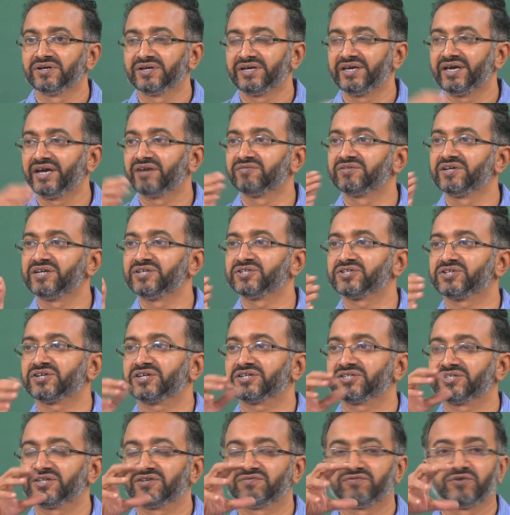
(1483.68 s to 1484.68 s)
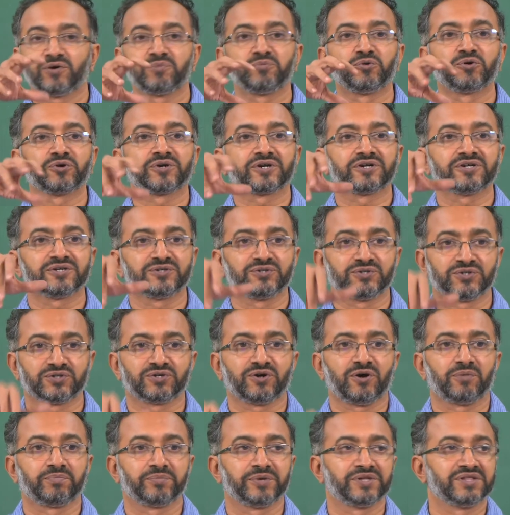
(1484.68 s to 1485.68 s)
gave the instruction for motor to
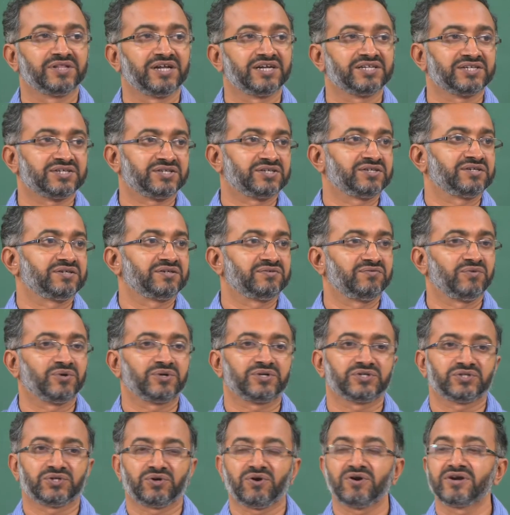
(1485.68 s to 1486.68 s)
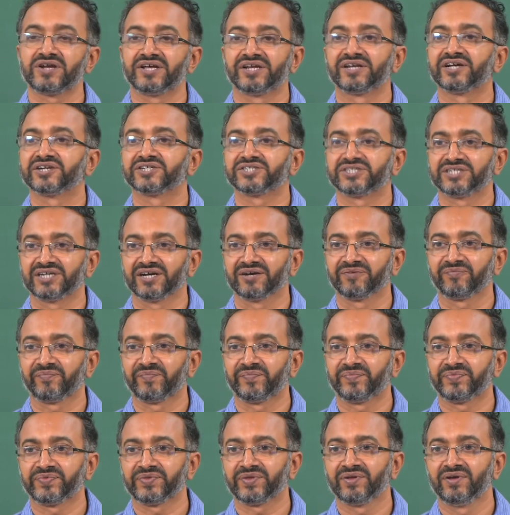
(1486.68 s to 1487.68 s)
stop, and that is what is called inertia.
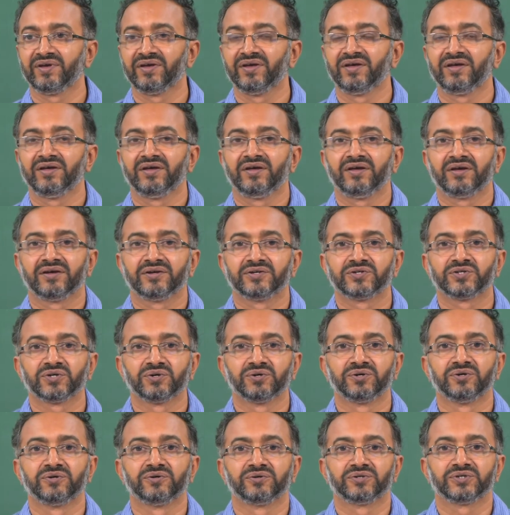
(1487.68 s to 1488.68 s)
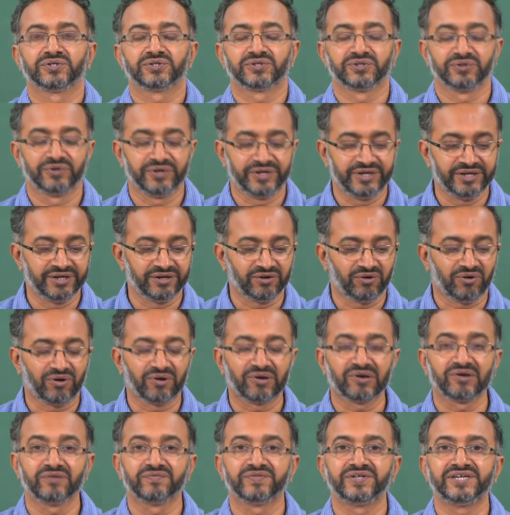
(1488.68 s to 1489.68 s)
So, in
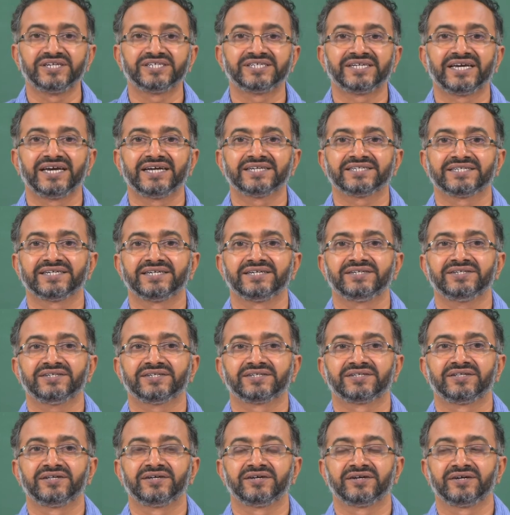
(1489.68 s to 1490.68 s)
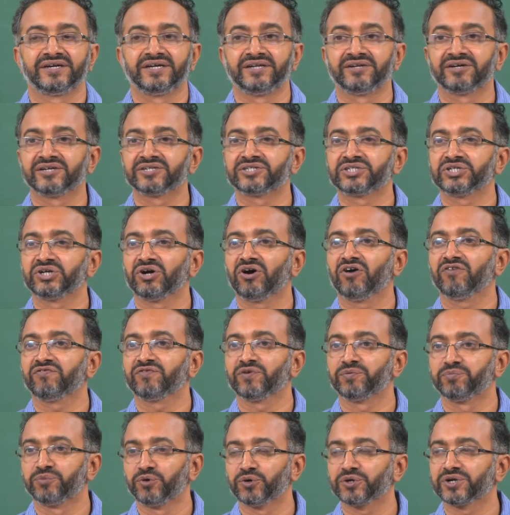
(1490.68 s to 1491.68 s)
all of these cases the inertia of
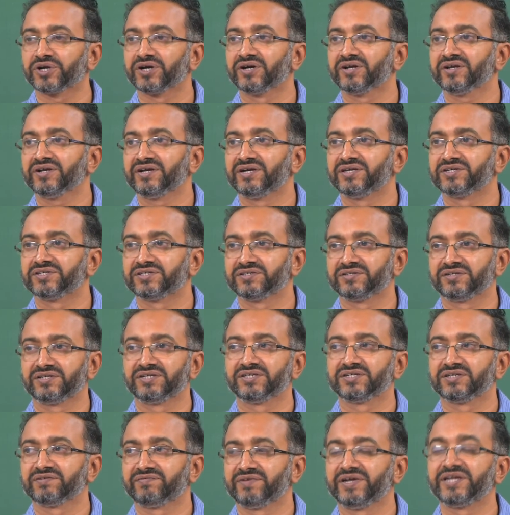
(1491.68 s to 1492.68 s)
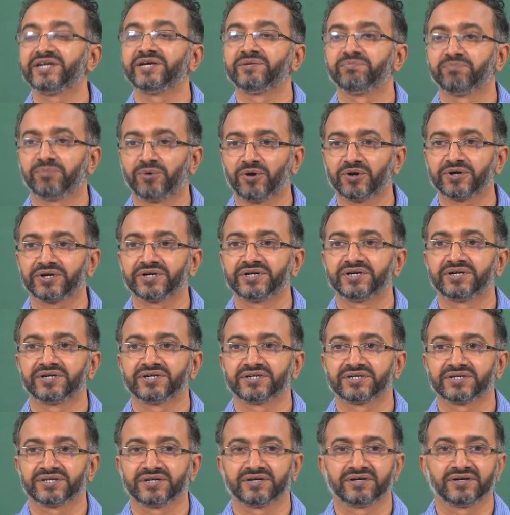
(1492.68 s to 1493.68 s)
a motor is a very important
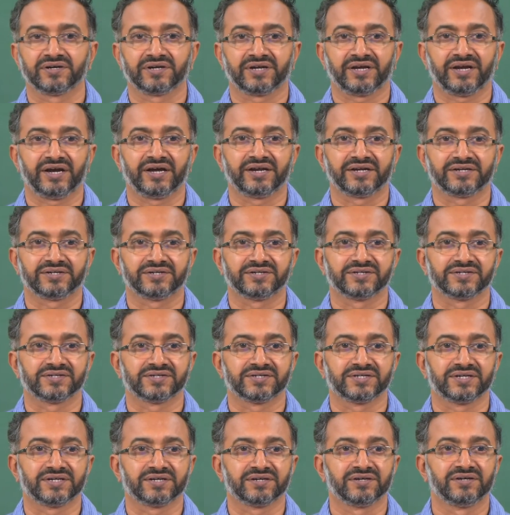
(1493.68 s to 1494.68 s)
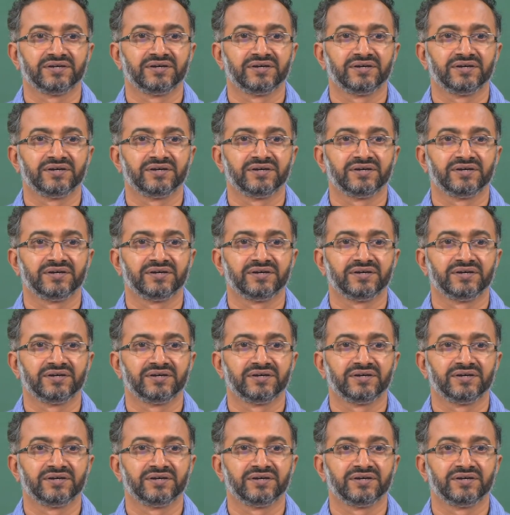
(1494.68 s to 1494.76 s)
characteristic.